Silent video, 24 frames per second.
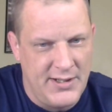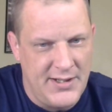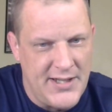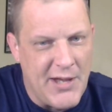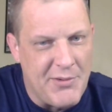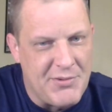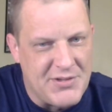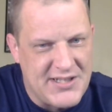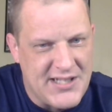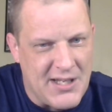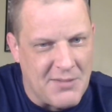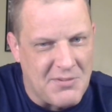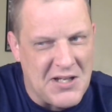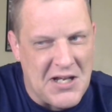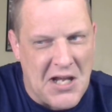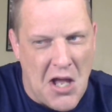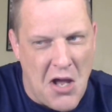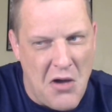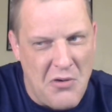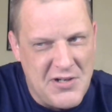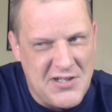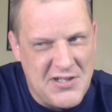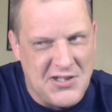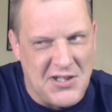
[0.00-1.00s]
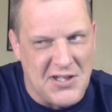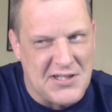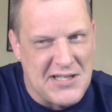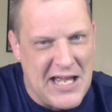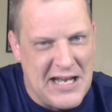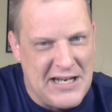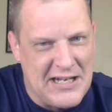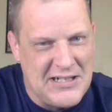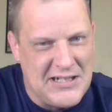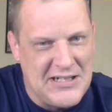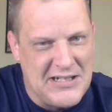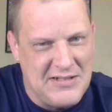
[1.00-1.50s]
That was something I always looked
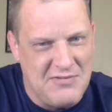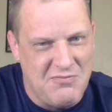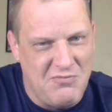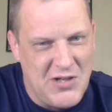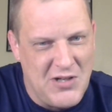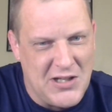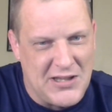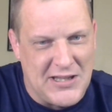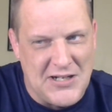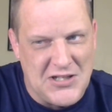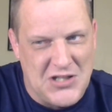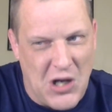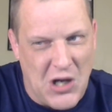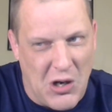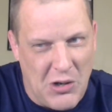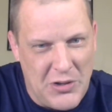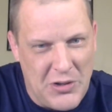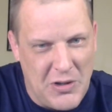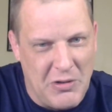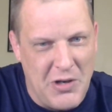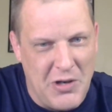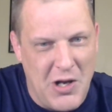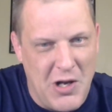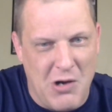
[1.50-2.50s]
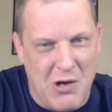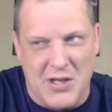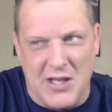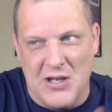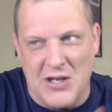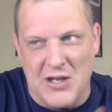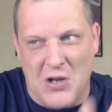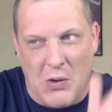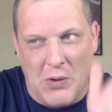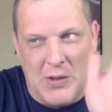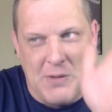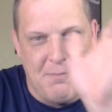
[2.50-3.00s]
at it with Antonio
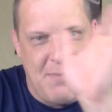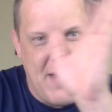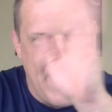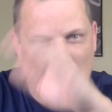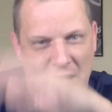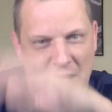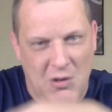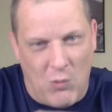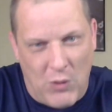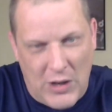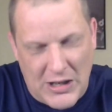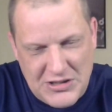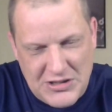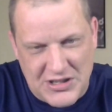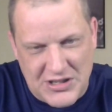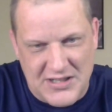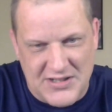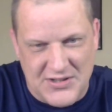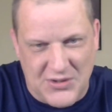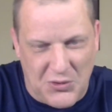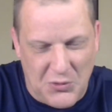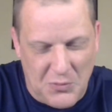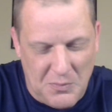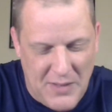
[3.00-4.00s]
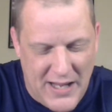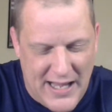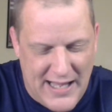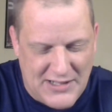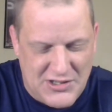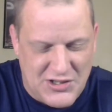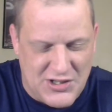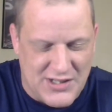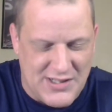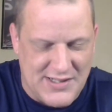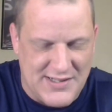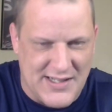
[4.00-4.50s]
Inoki, going back and watching his old
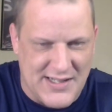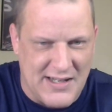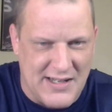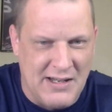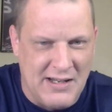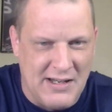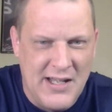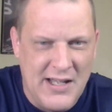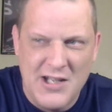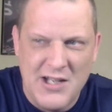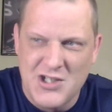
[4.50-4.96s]
matches and